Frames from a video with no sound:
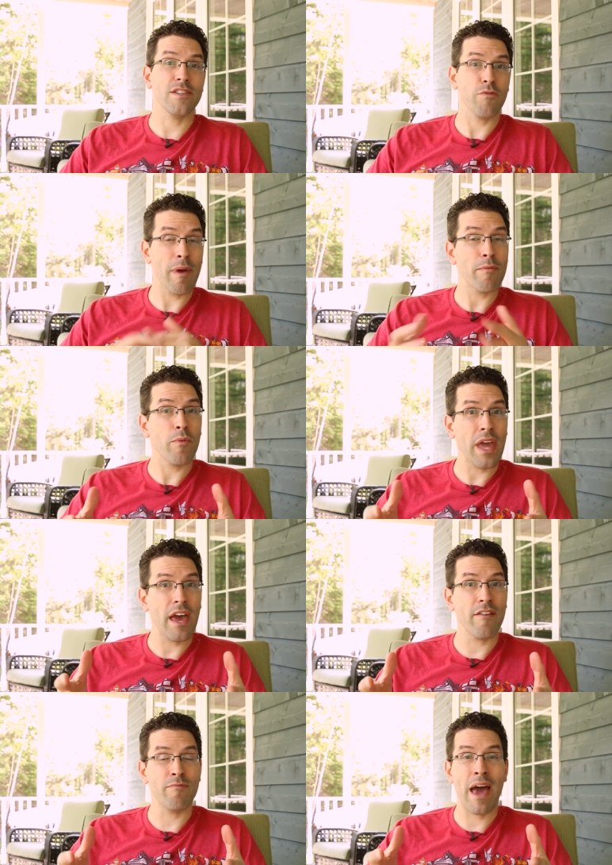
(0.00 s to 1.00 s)
Because remember, we
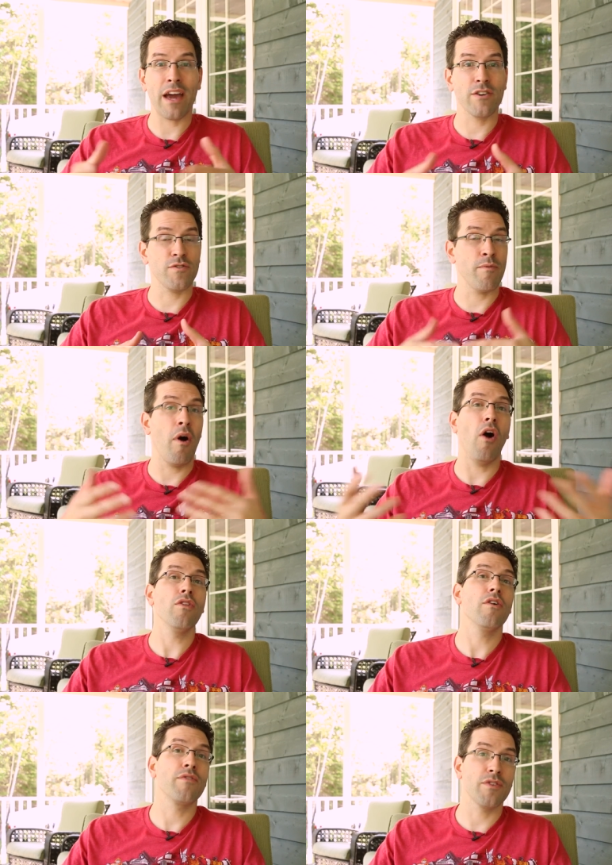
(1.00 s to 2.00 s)
have backers from
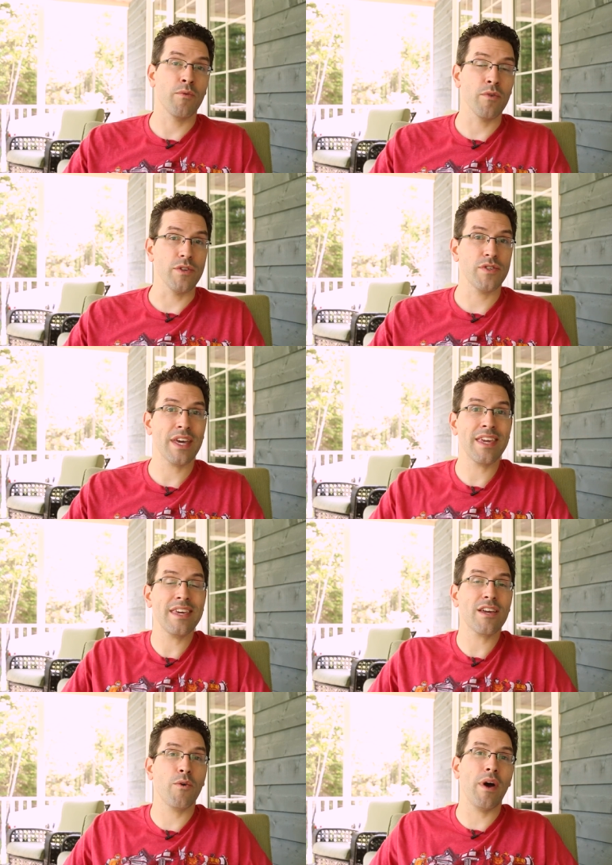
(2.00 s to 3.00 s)
all over the world, so that can
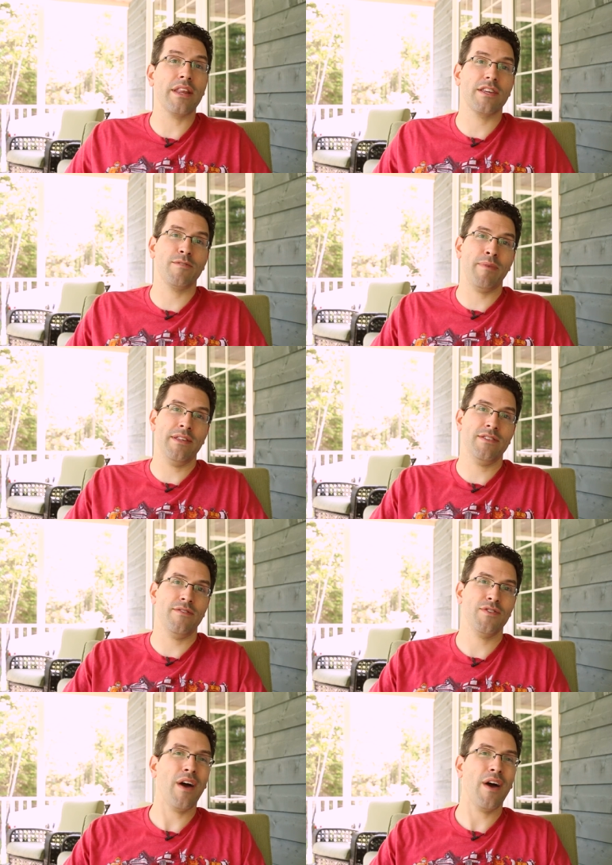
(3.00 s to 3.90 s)
get quite expensive.